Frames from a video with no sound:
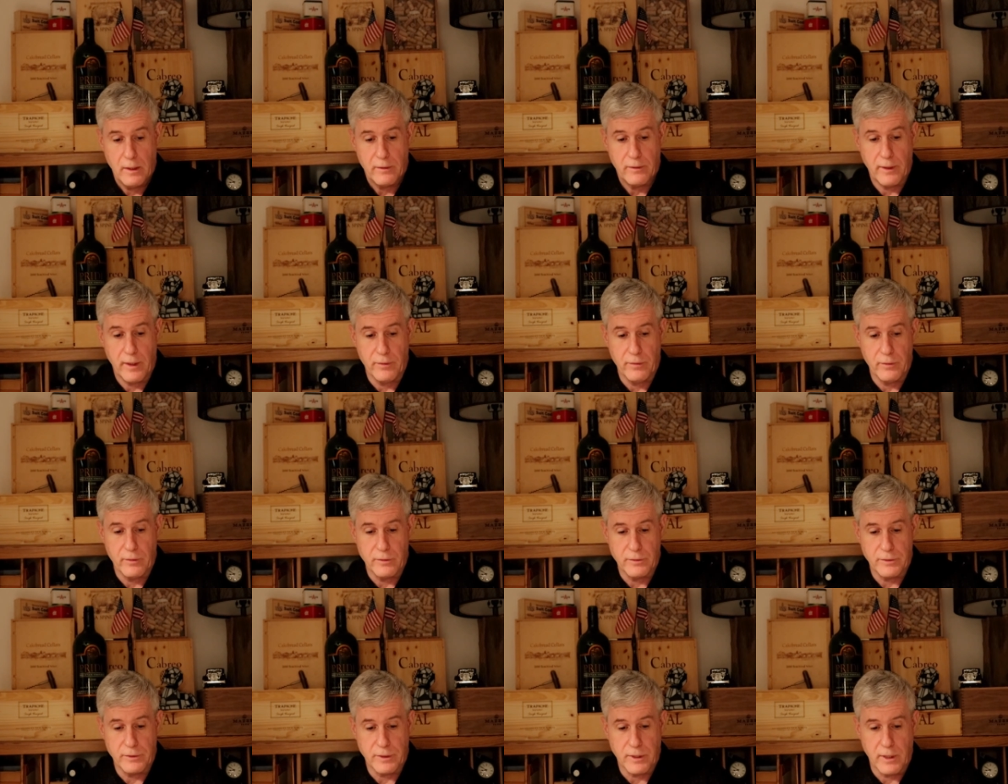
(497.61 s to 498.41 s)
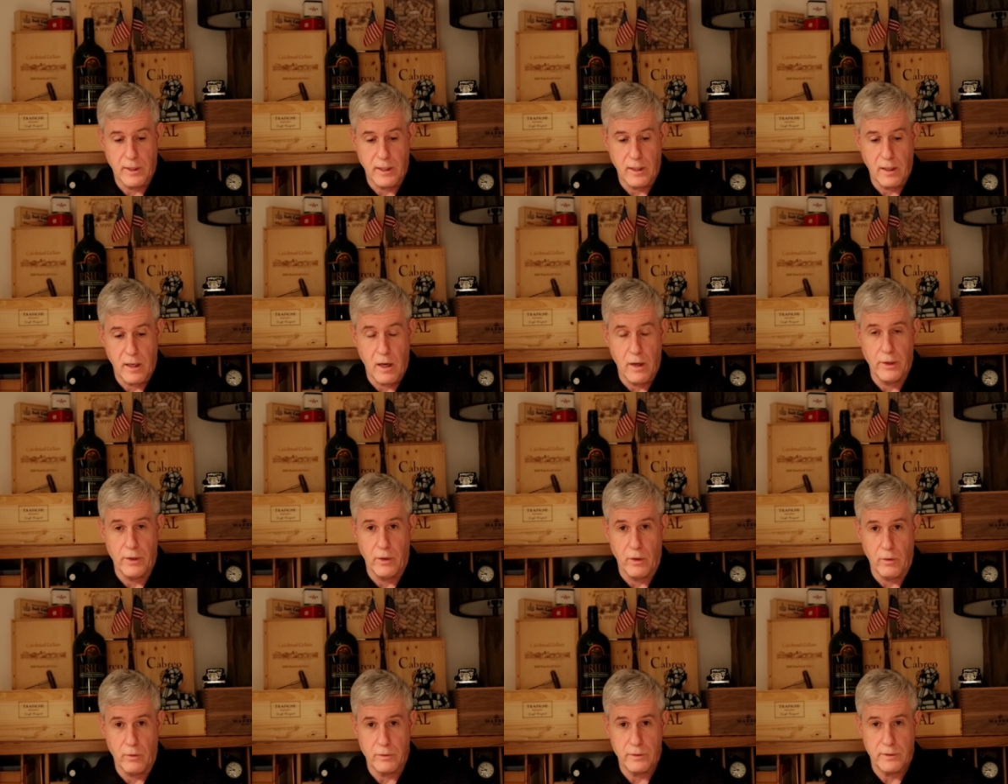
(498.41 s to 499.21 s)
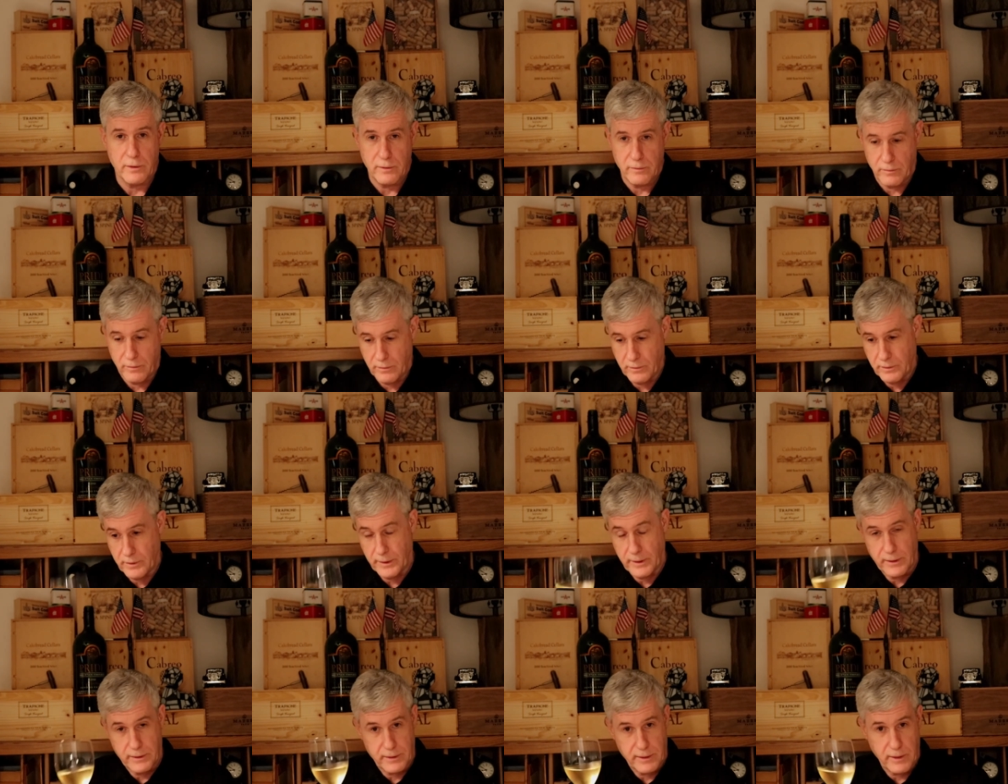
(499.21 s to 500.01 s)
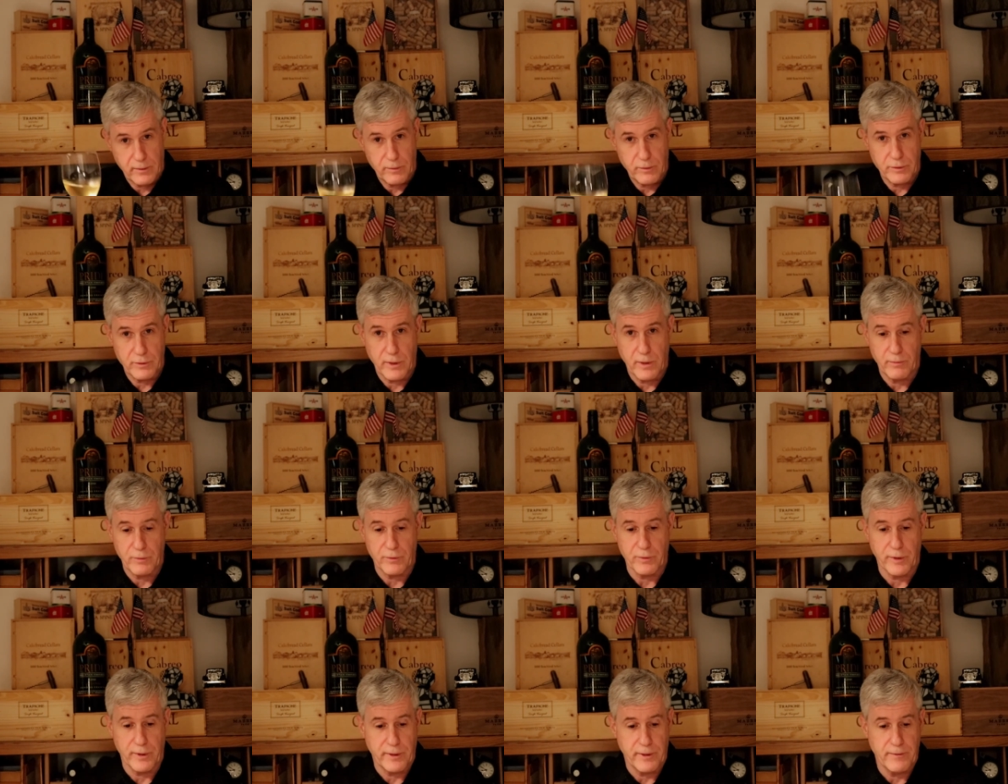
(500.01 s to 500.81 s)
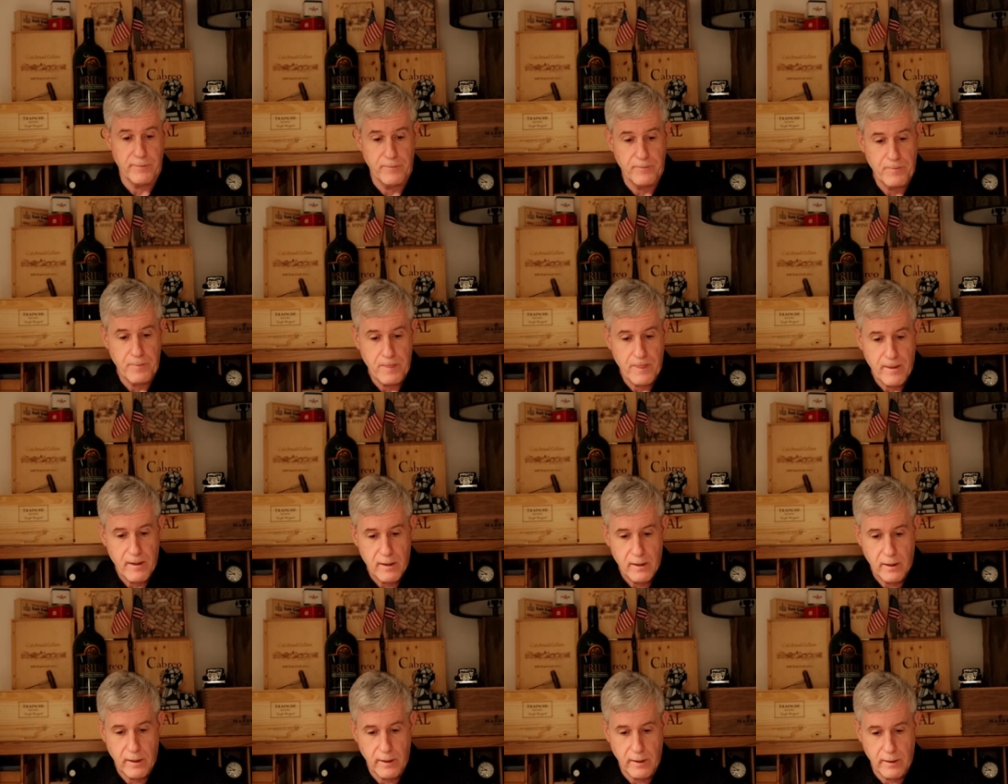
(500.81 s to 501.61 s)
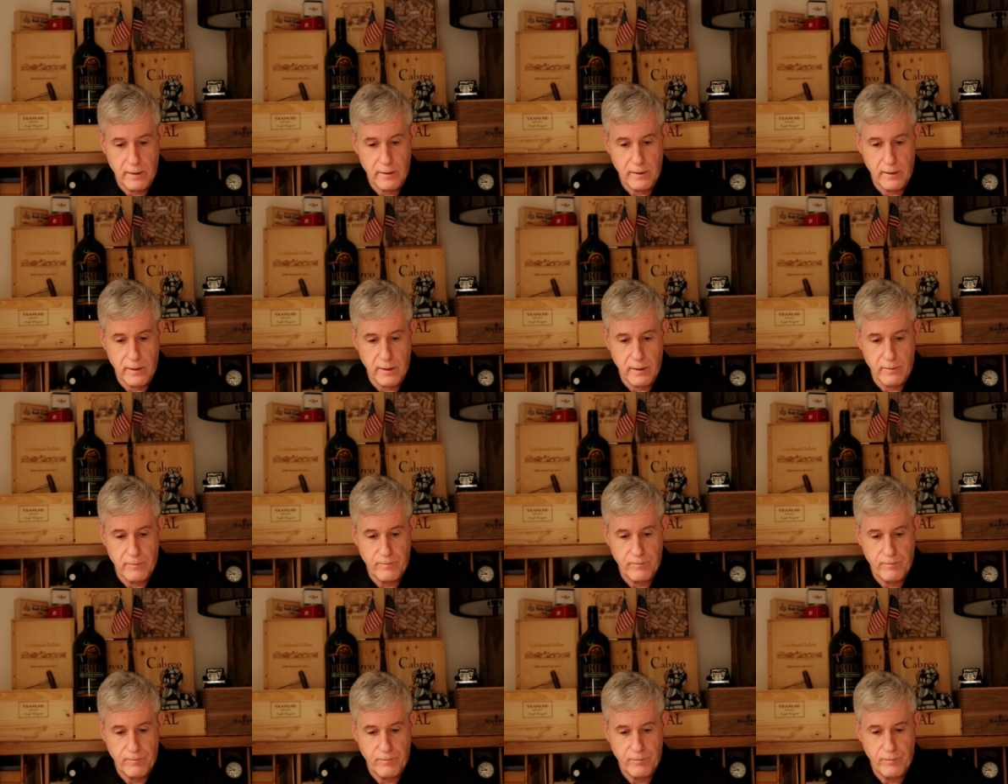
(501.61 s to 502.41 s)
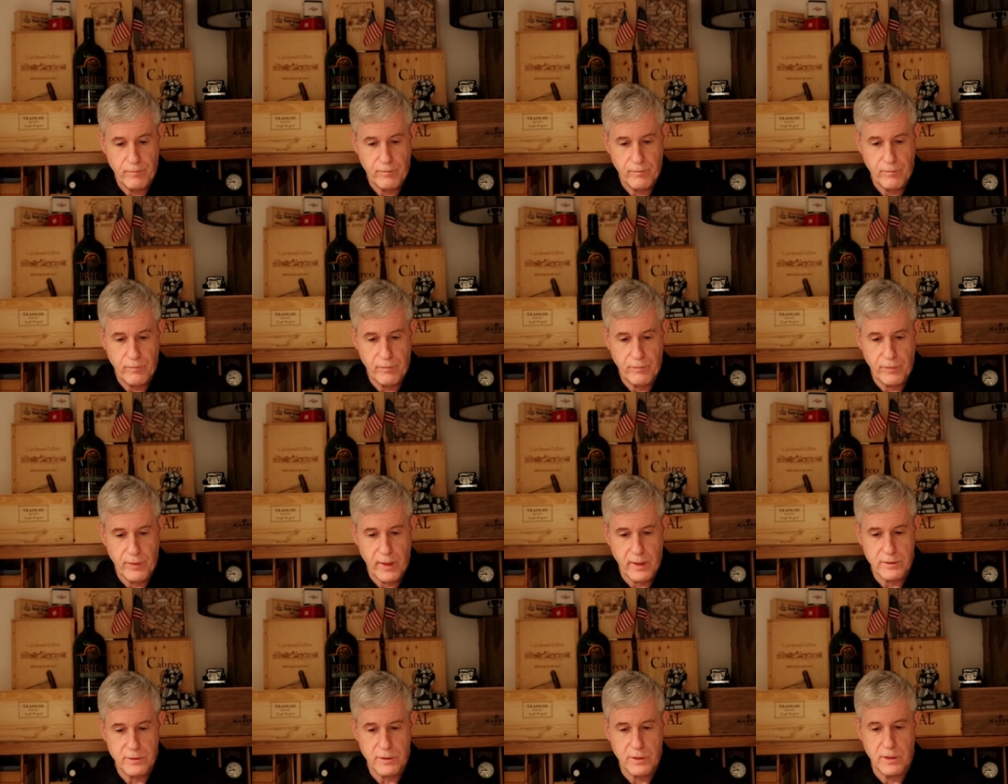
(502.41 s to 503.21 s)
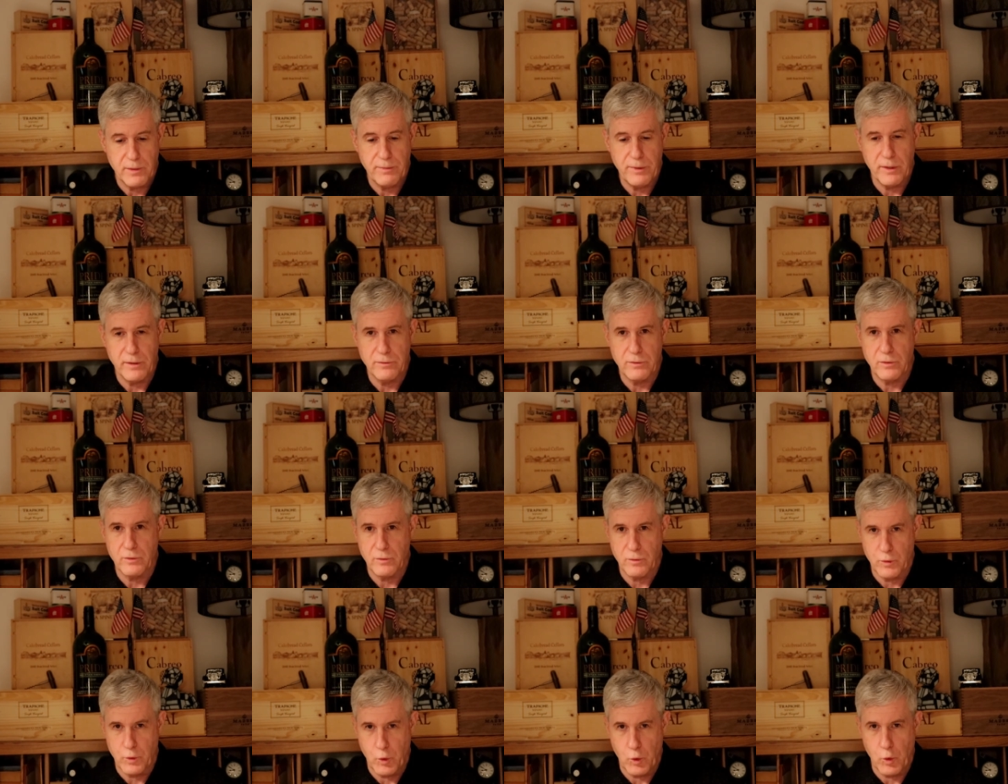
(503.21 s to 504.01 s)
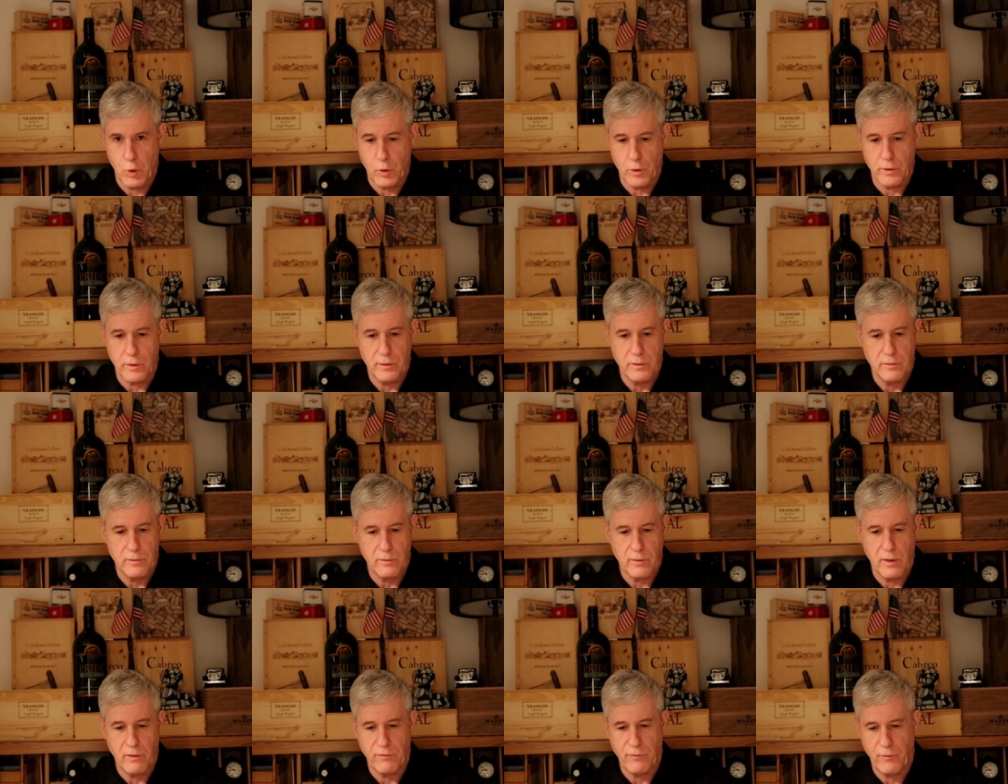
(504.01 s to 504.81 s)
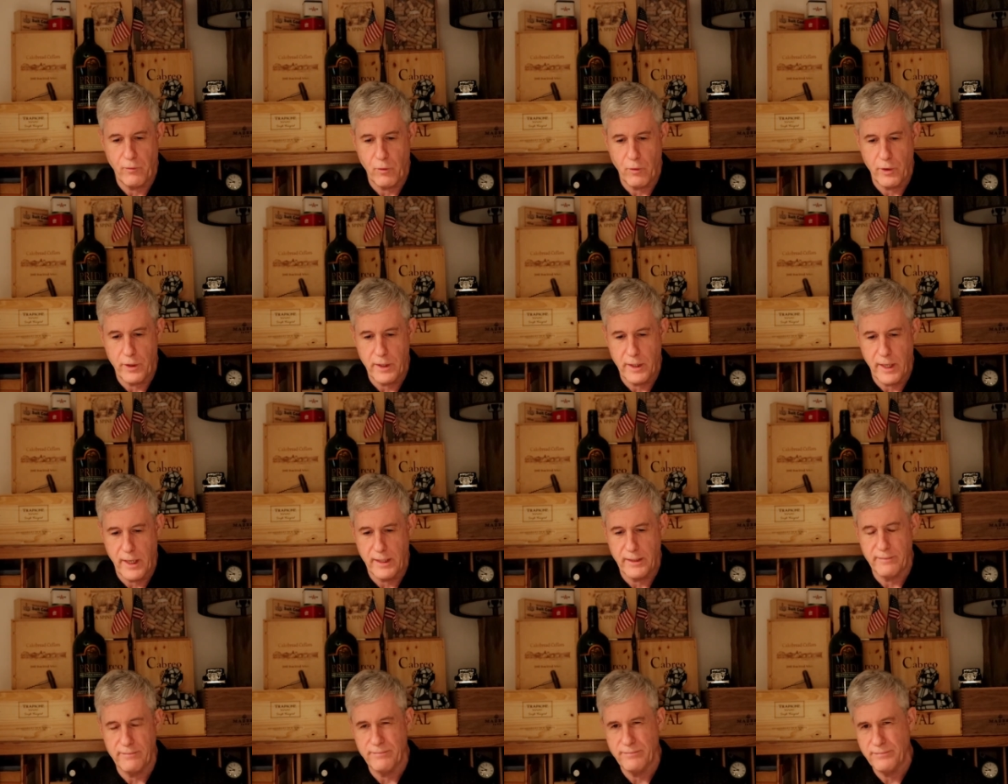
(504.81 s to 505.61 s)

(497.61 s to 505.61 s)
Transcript: Then there's uh, unoaked, like I said, which I'm drinking. And uh, that's going to be cooler, around 48